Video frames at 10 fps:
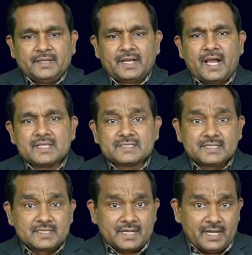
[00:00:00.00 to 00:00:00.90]

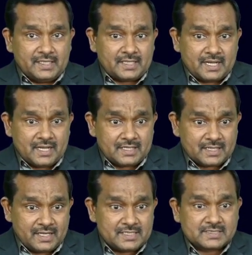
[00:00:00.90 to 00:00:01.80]
Concentrate on
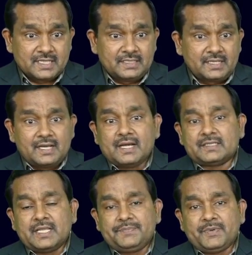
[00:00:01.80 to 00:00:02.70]
recent
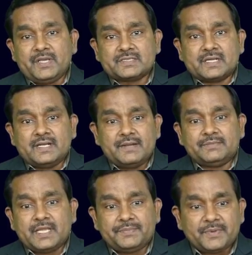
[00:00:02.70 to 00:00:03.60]
RTPs and
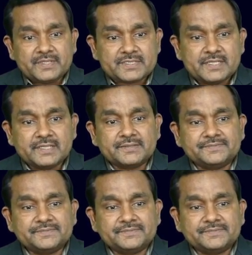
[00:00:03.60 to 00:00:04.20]
MTPs, sir.